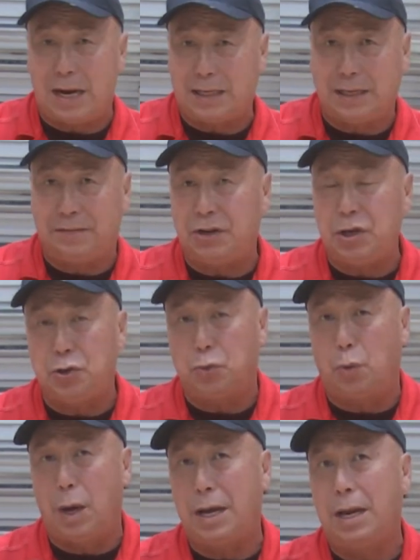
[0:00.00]
activity you
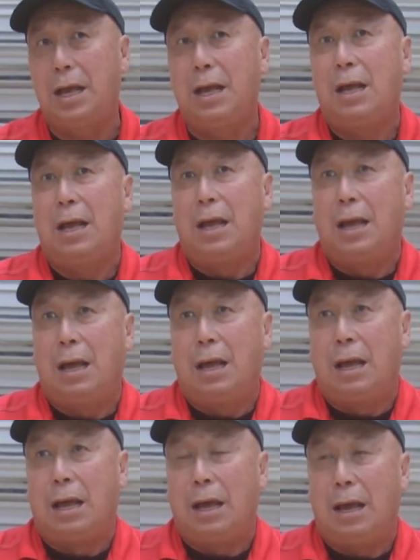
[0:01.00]
want,
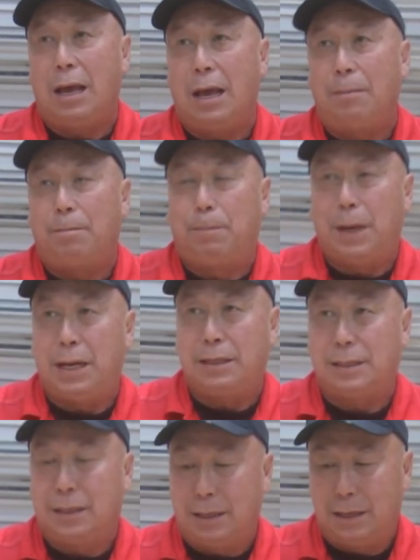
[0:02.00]

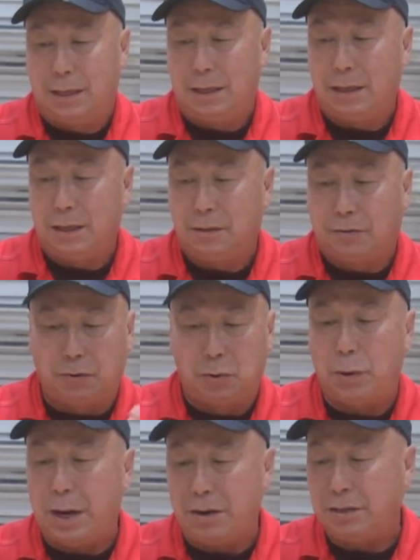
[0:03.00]
but through
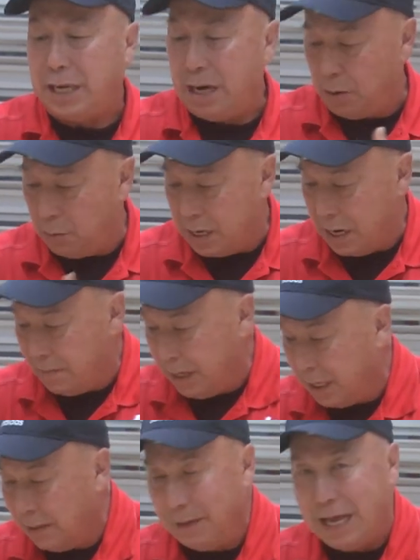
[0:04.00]
wear and tear, when they
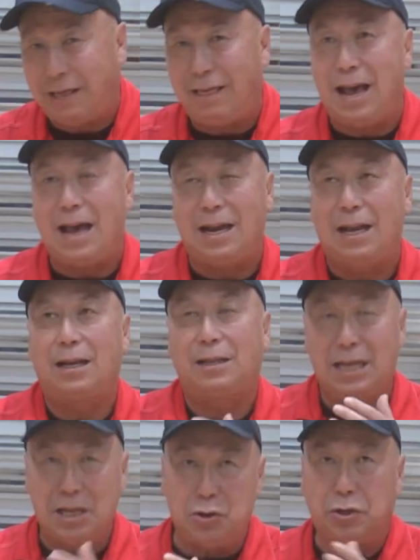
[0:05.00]
become like that,
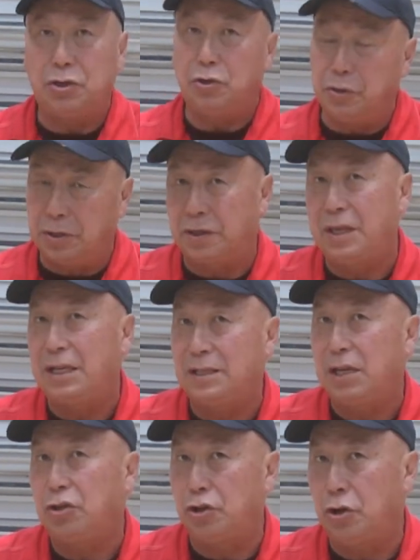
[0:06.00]
then you can do the things
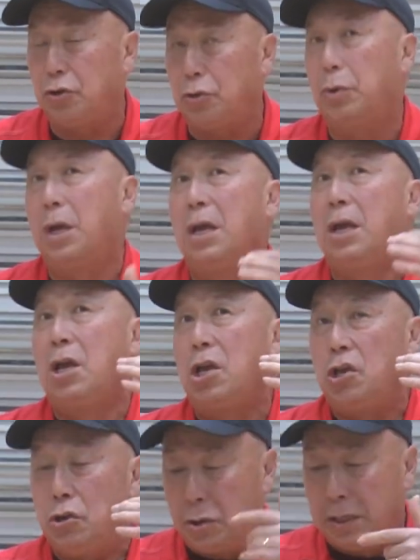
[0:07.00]
I show you.
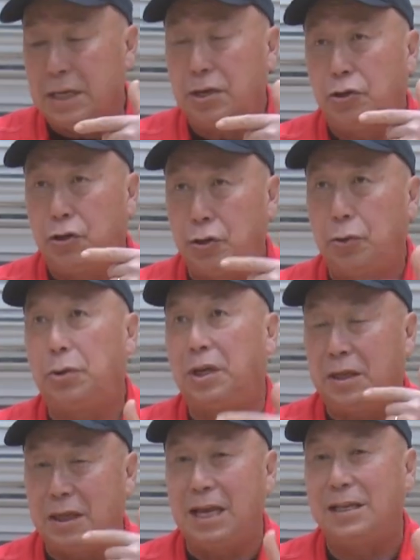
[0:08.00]
You can do
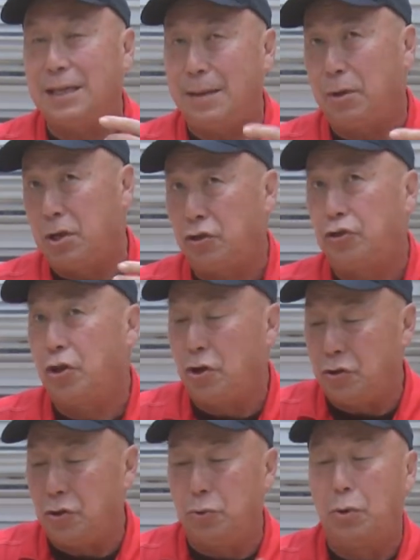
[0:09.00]
the things I'm going to show
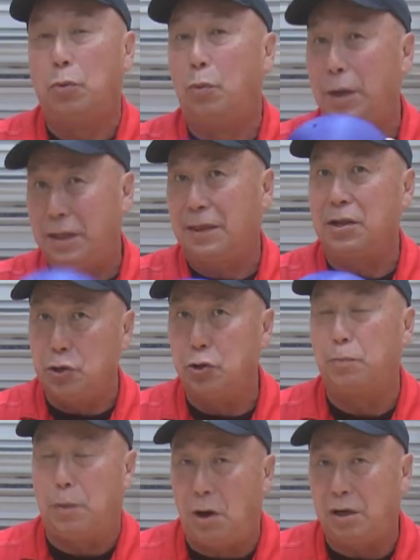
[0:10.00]
you with the
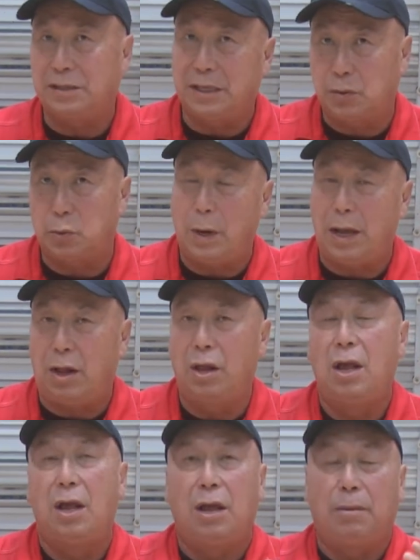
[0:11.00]
new balls as
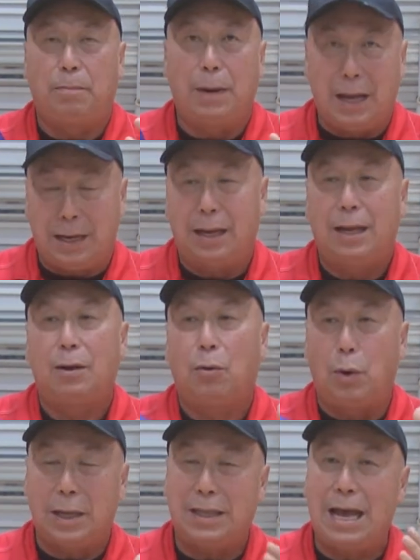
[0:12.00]
well, but
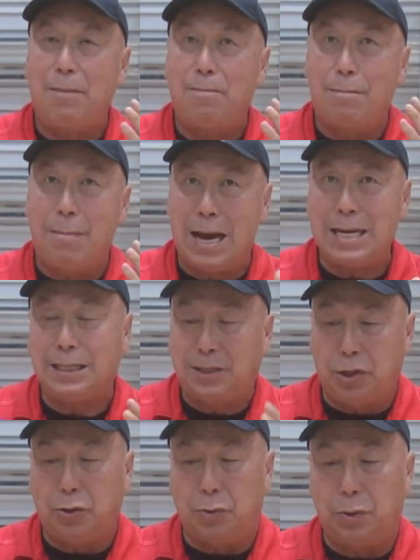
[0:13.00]
what that might
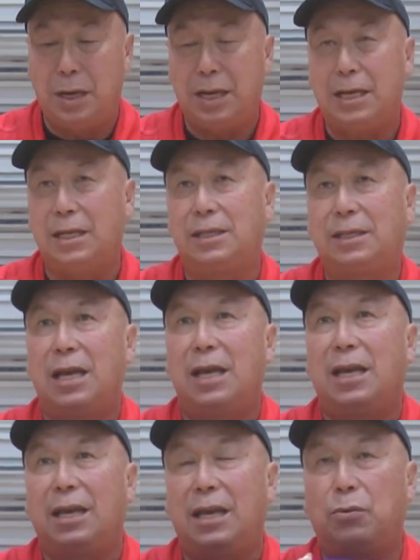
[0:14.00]
do is
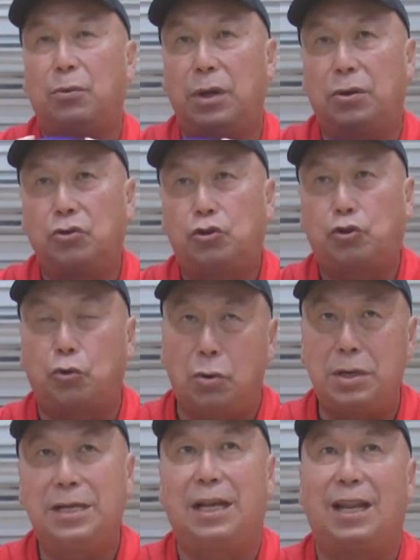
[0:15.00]
it will
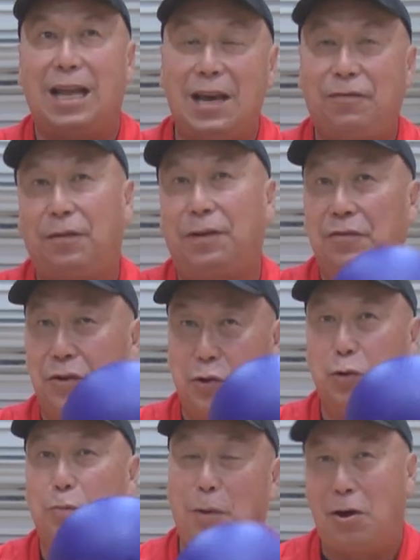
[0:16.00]
shorten the life of the
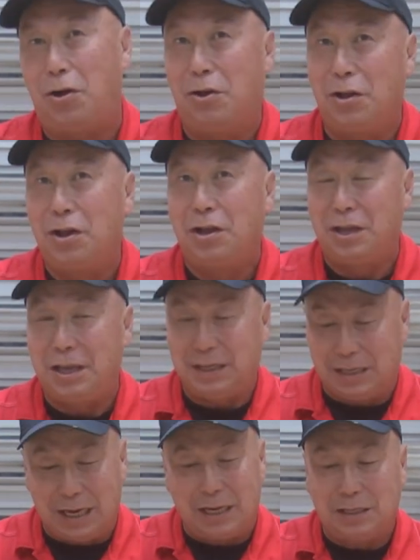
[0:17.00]
new ball.
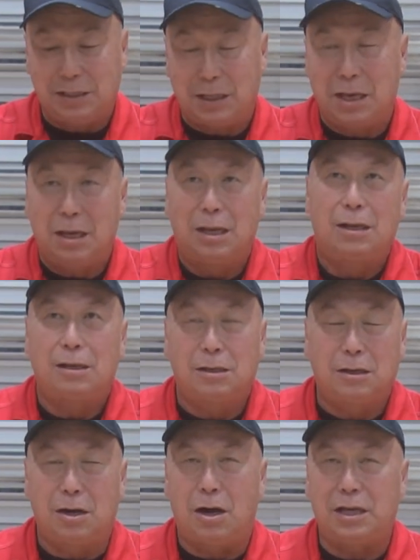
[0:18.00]
It does
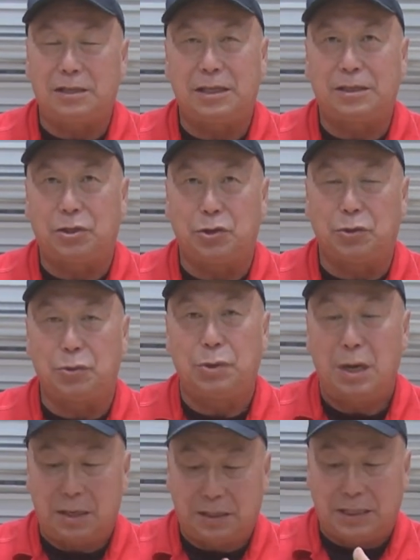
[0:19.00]
cause it to
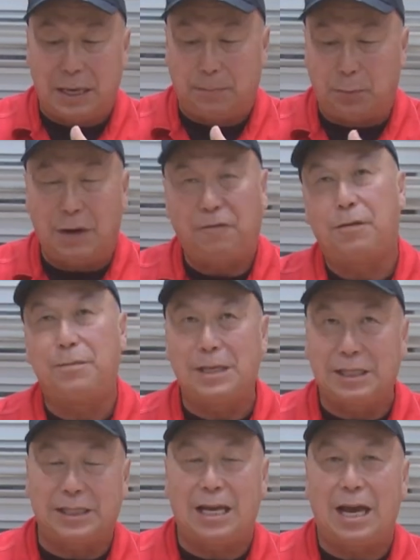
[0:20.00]
separate from
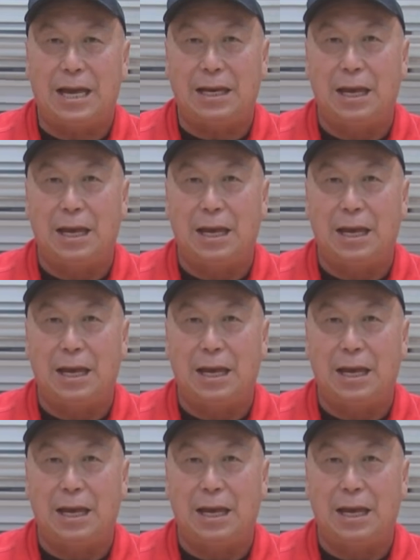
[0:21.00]
inside.